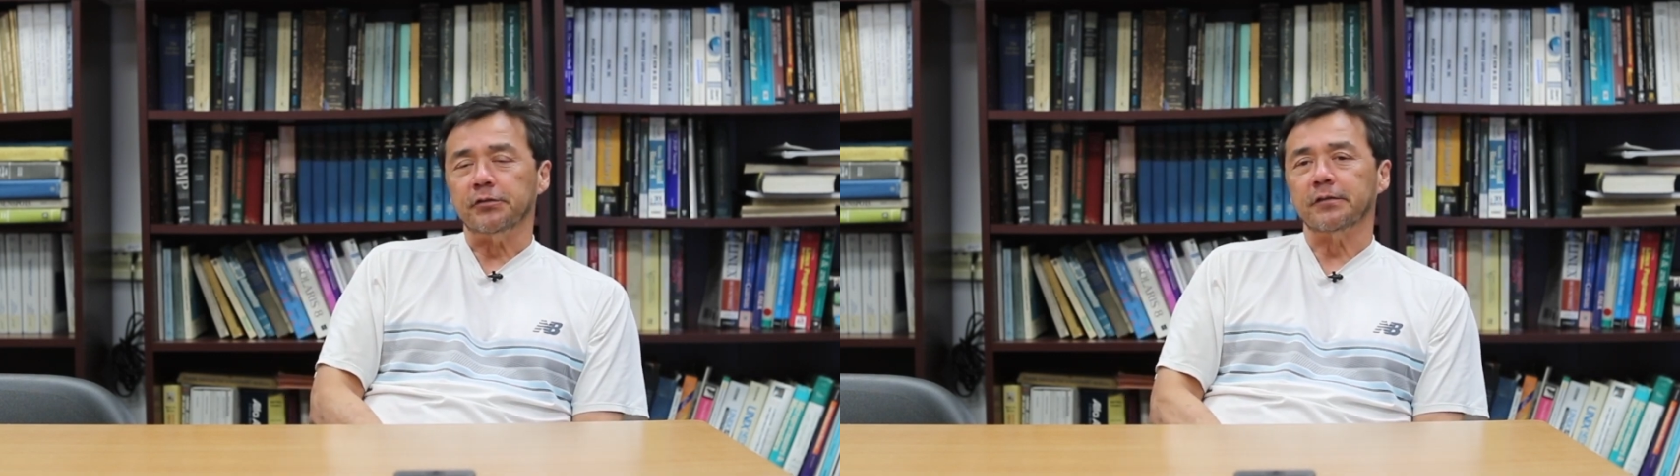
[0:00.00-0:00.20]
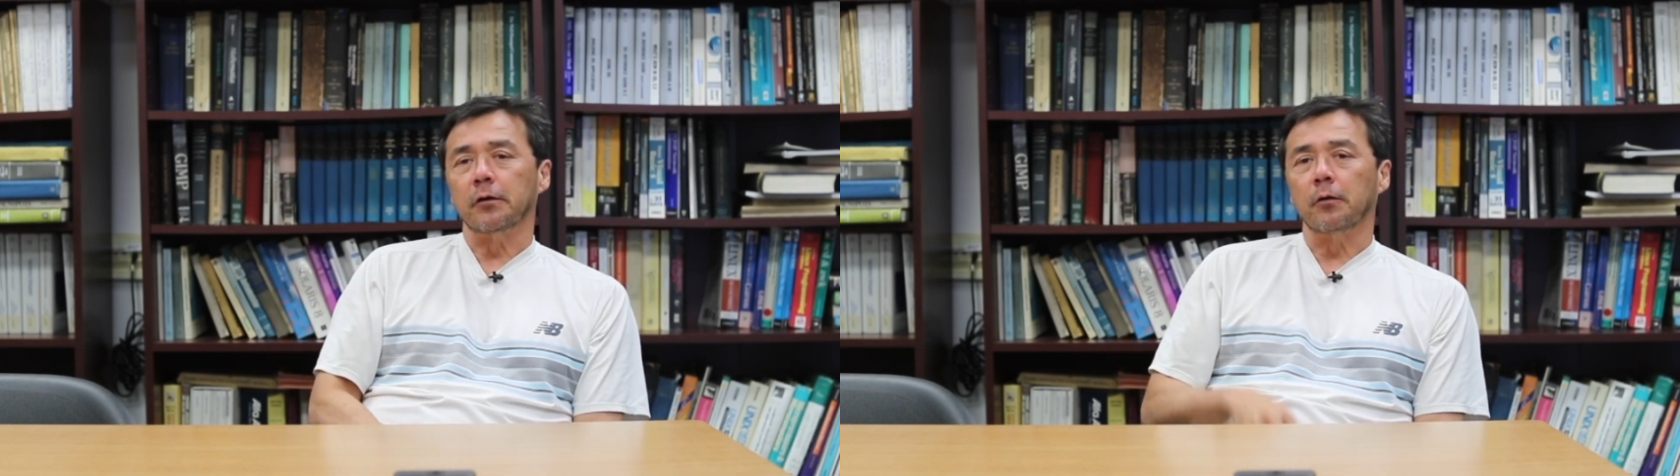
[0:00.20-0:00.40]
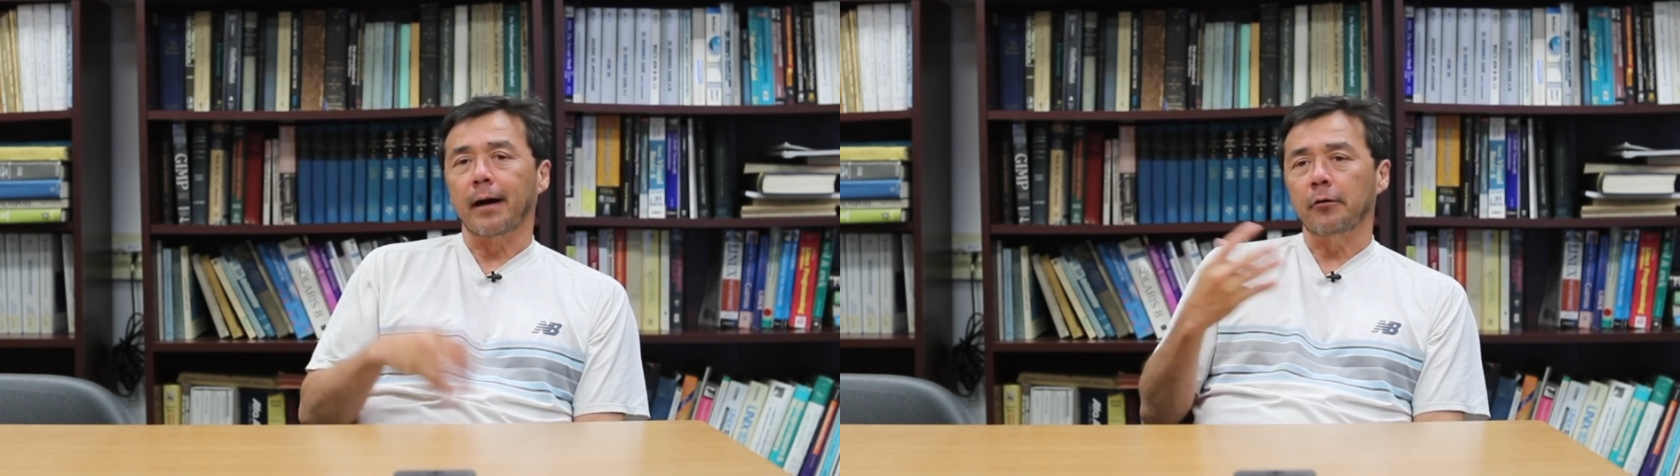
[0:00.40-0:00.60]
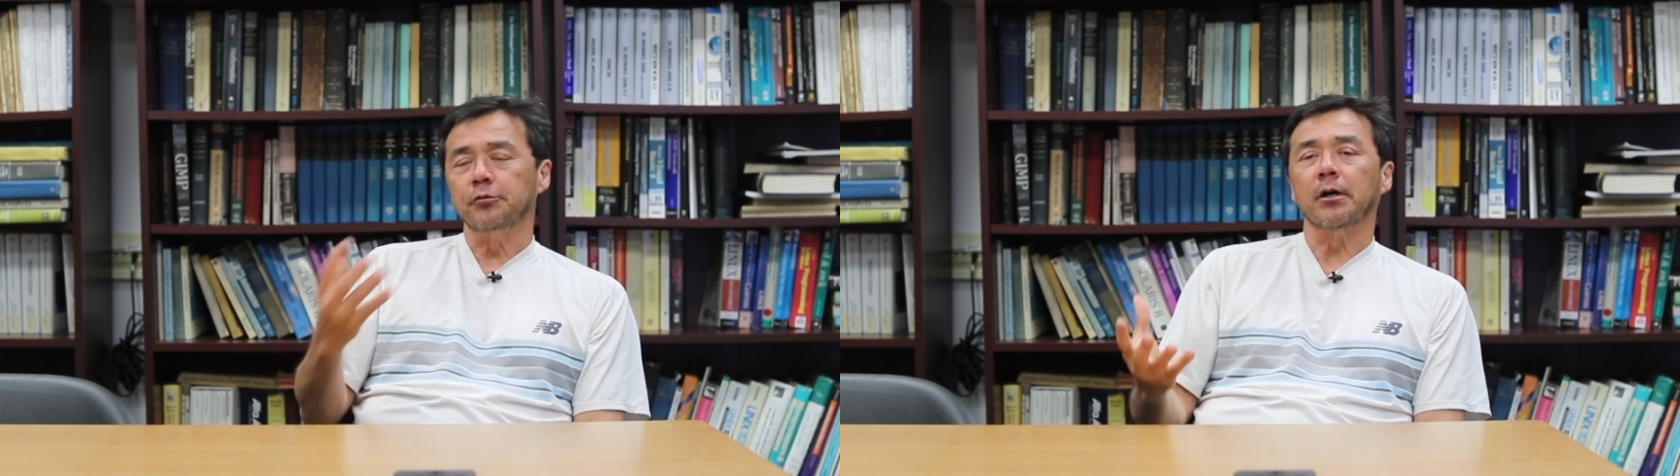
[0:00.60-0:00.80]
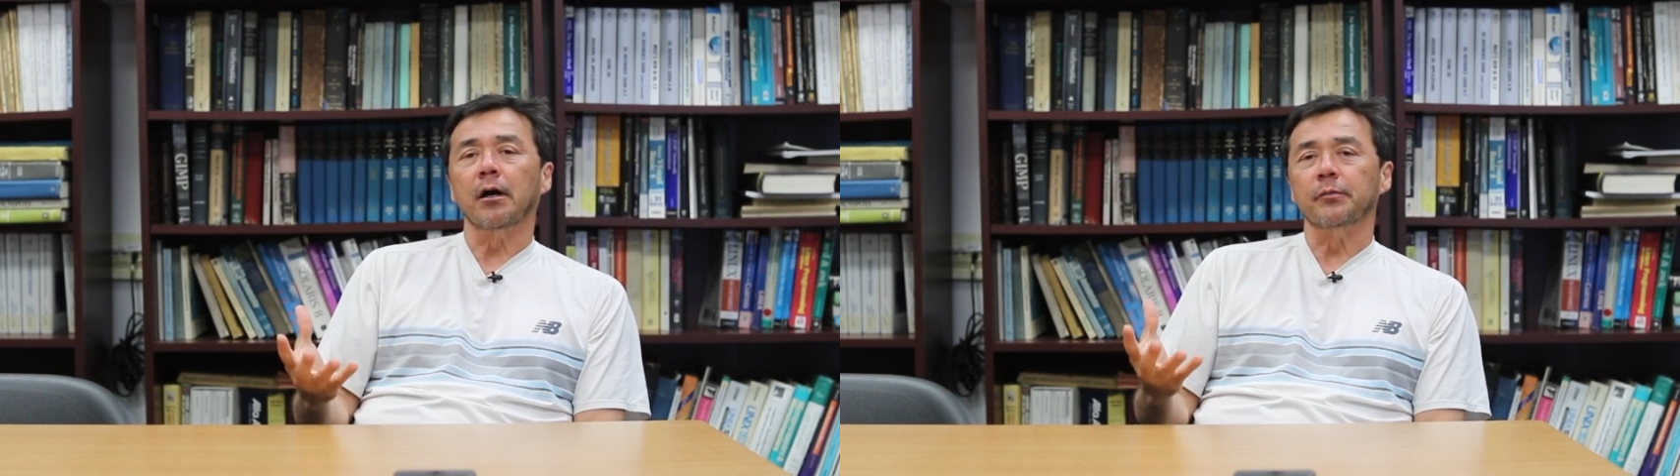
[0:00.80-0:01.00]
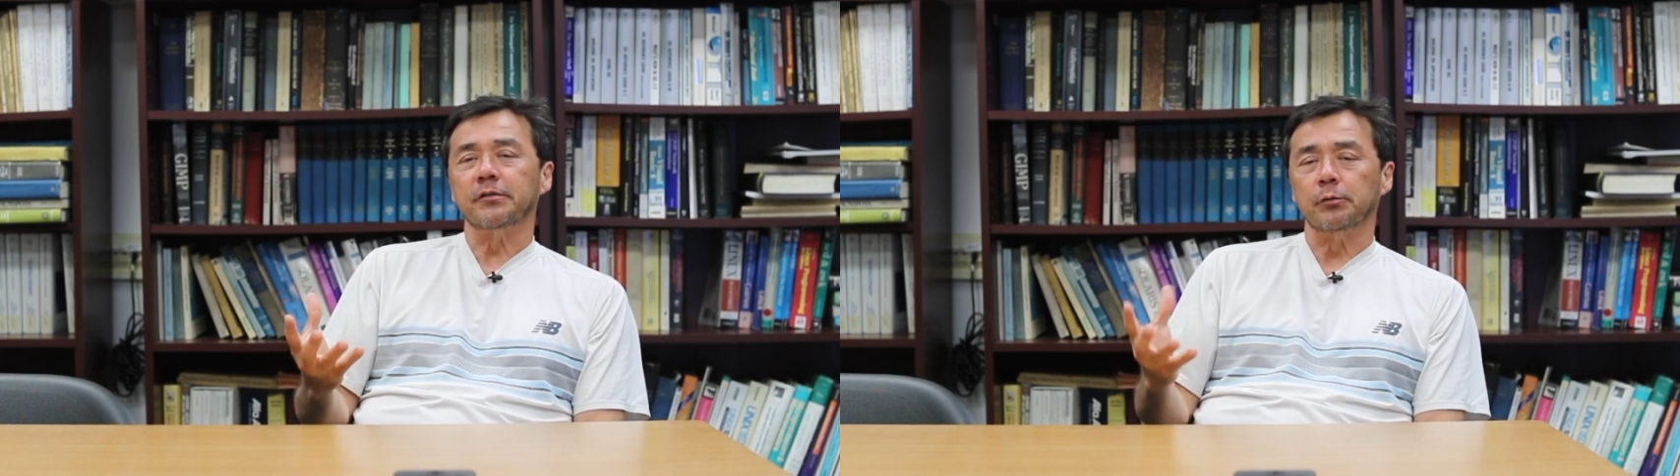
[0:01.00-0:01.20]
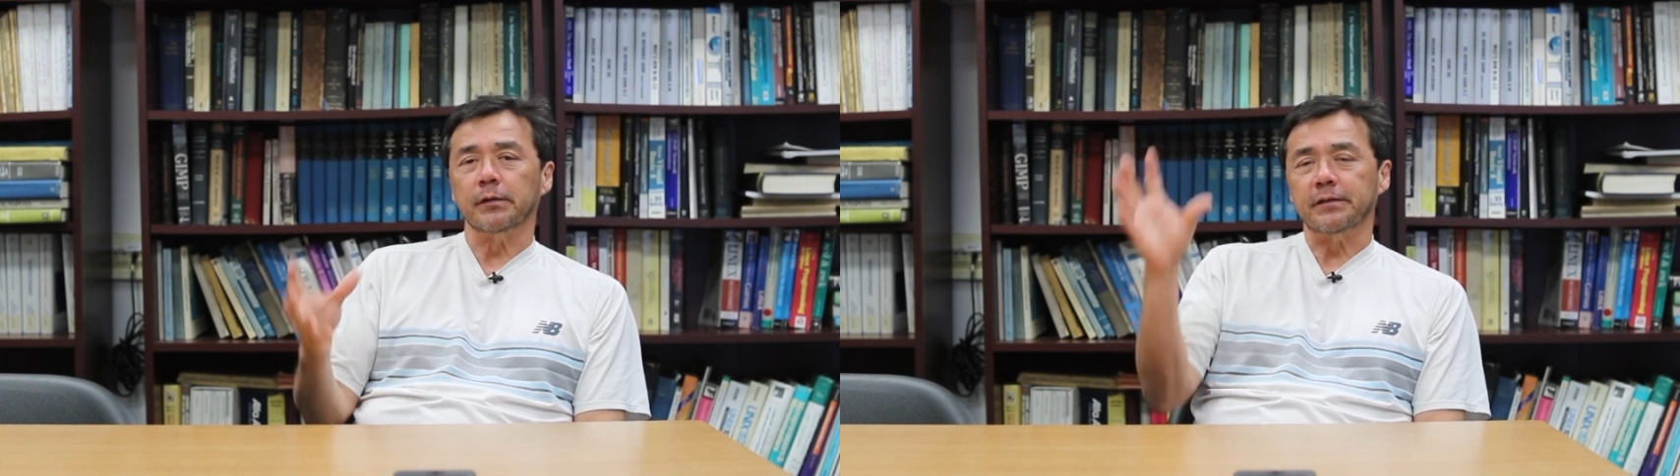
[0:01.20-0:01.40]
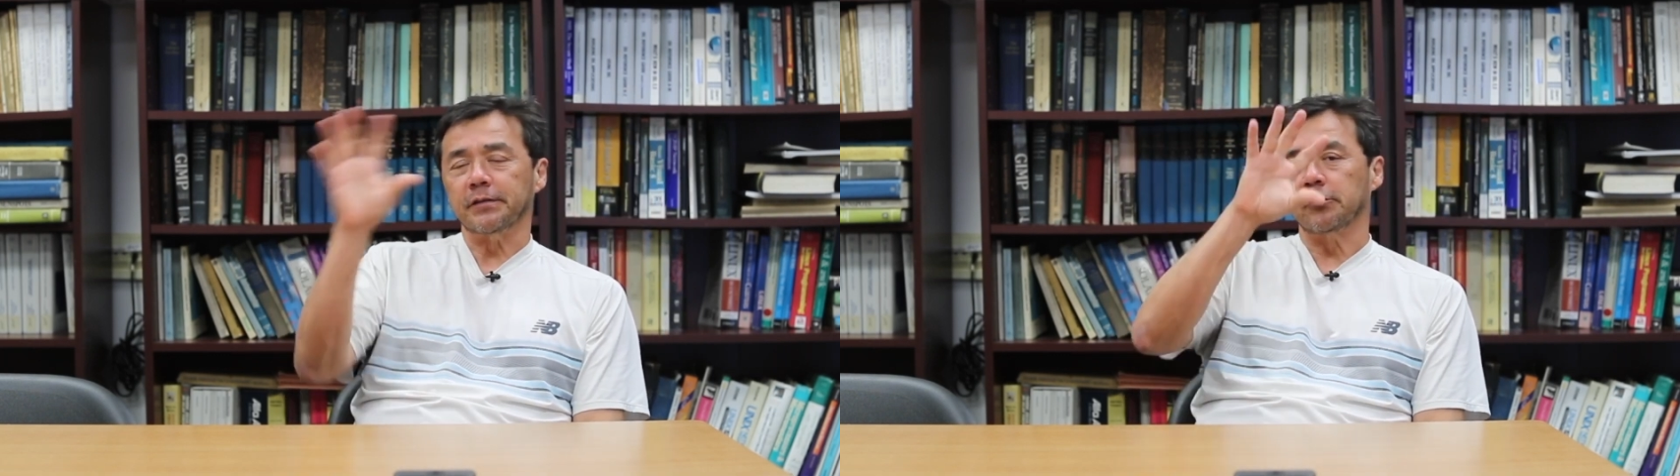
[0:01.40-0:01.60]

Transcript: So our job is really to